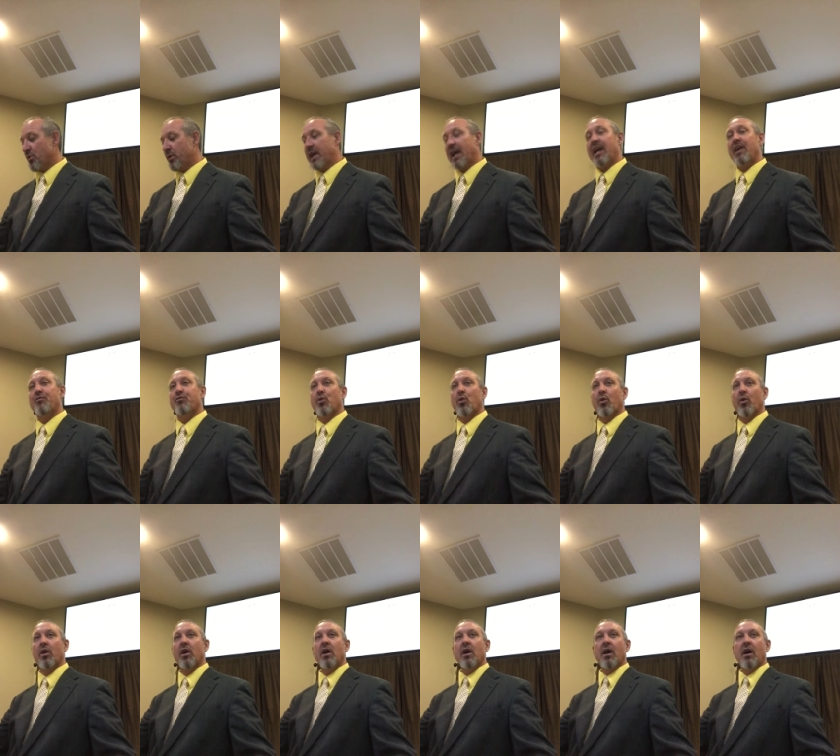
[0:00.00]
okay
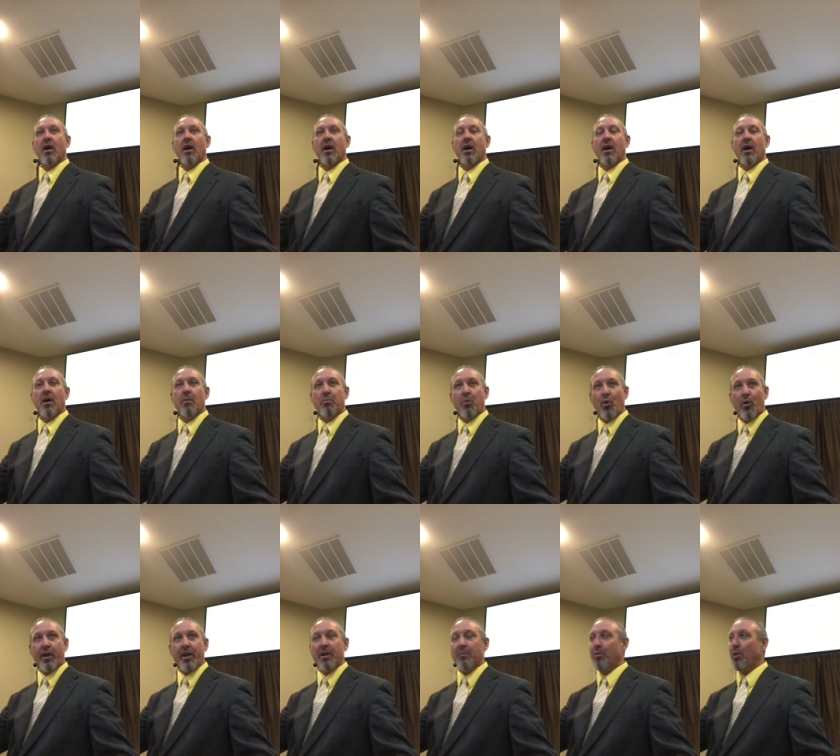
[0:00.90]
for uh, a
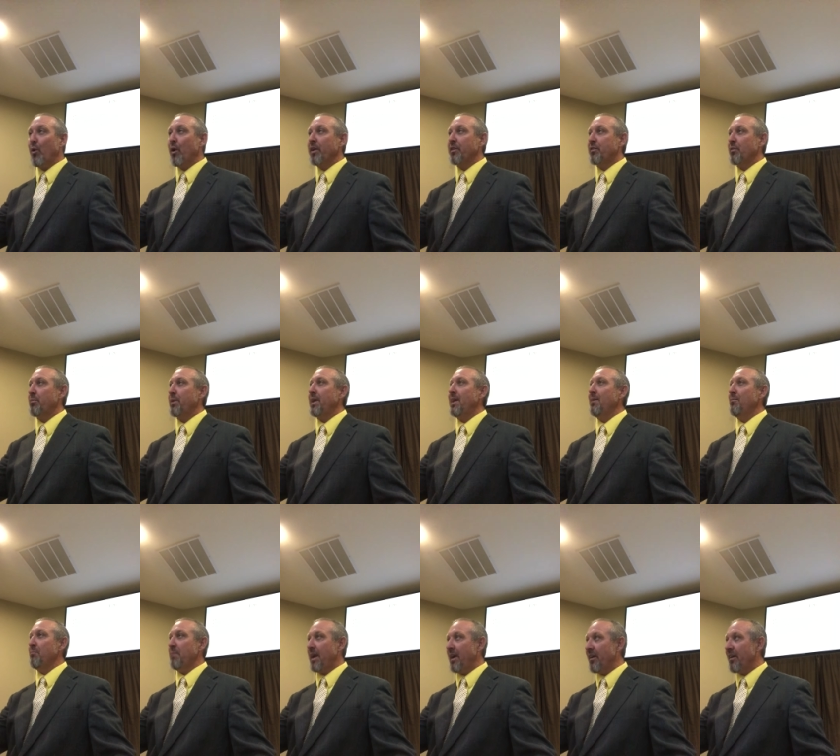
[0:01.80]
boy and a boy to
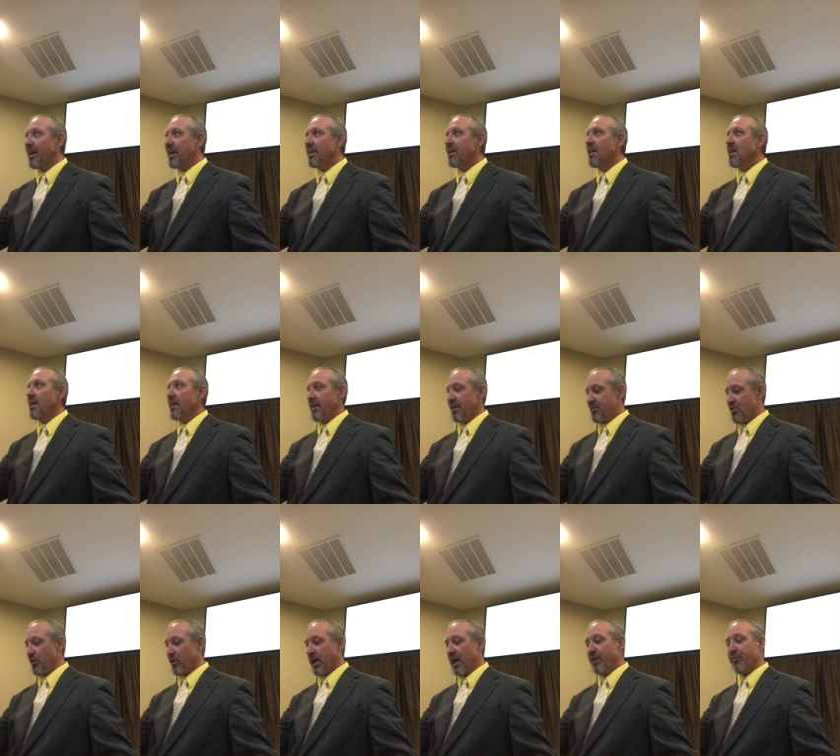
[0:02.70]
be married.
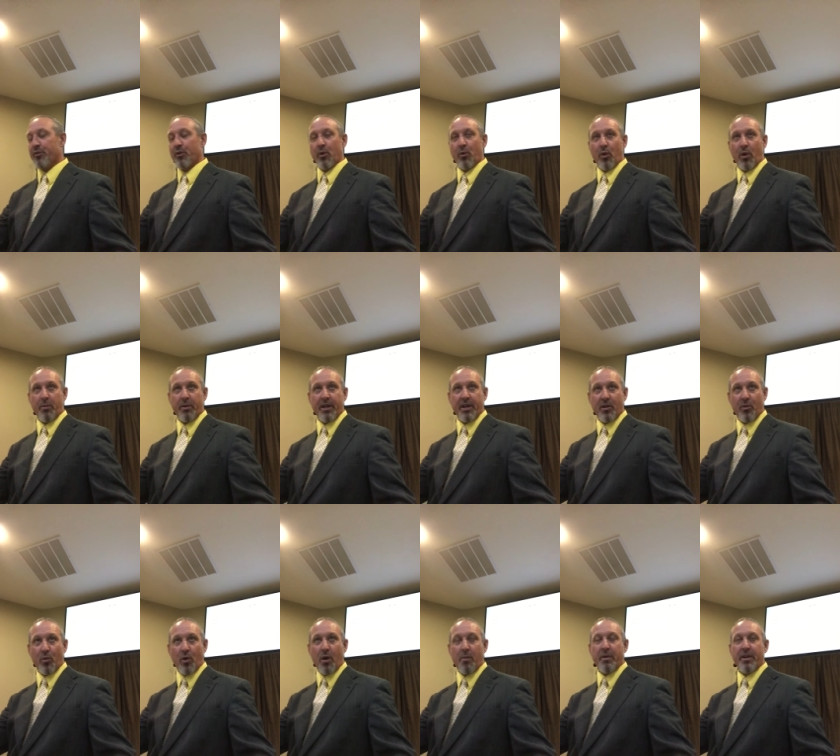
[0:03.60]
It's okay for a woman and
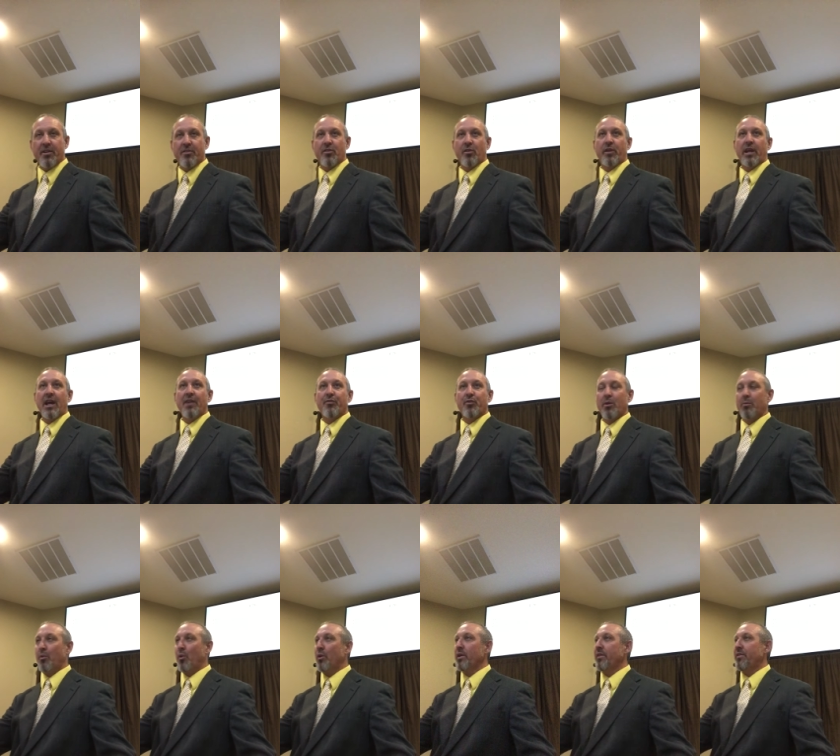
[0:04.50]
a woman. It's okay for
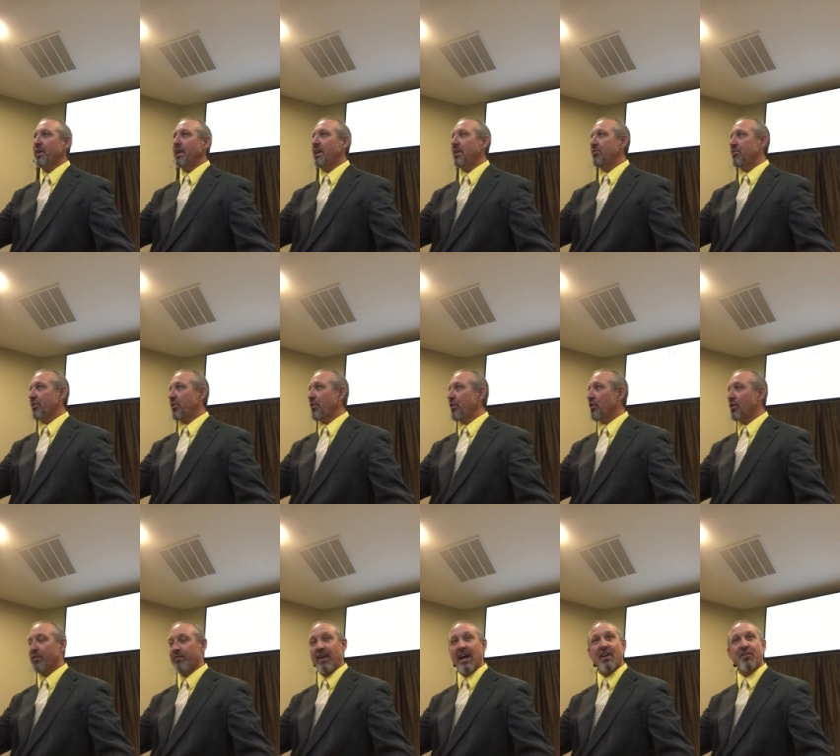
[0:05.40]
a boy to think he's a
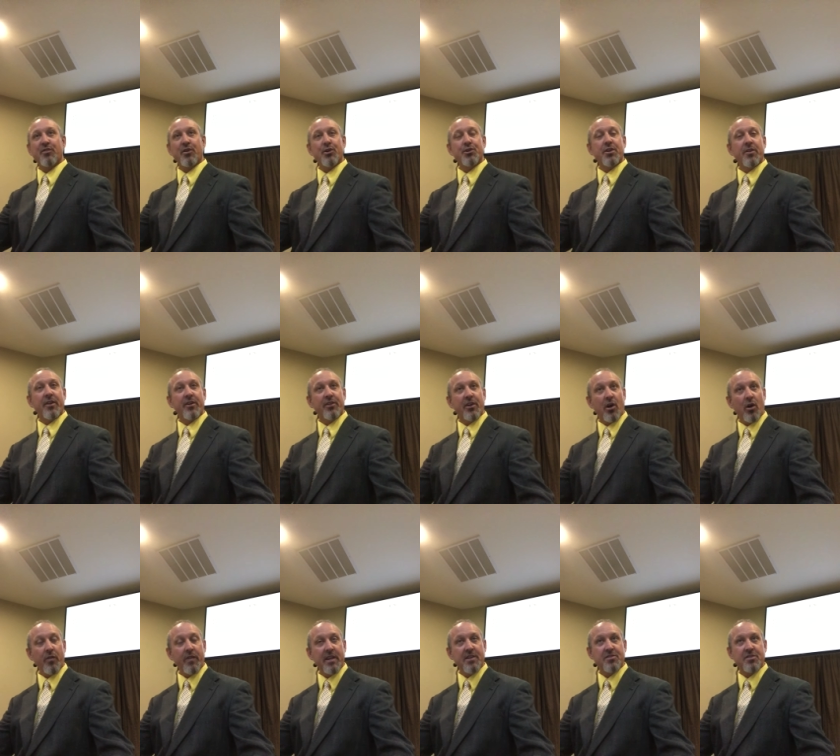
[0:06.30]
girl or vice versa. They're
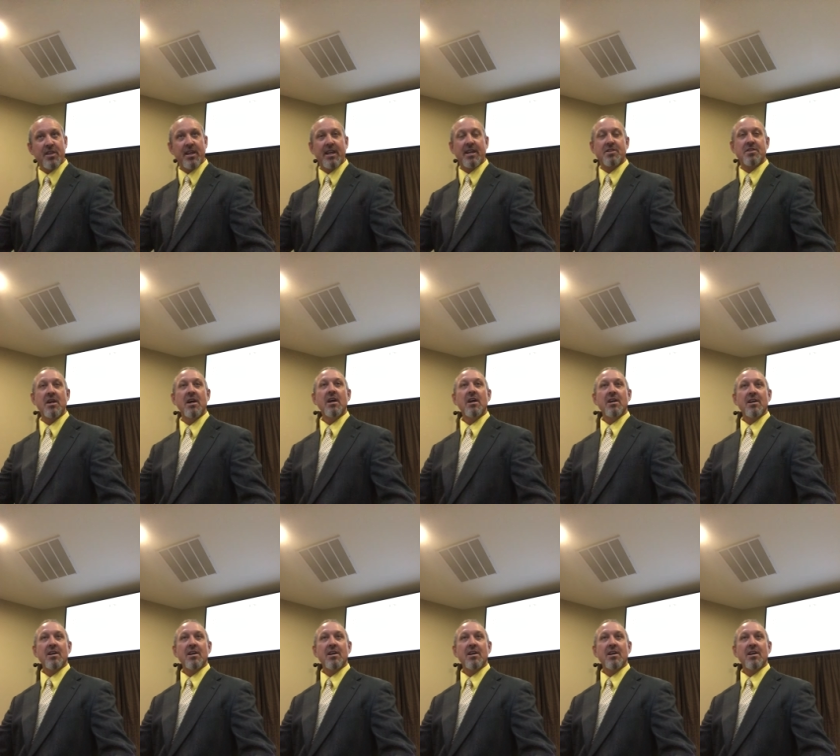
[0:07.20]
taught these things.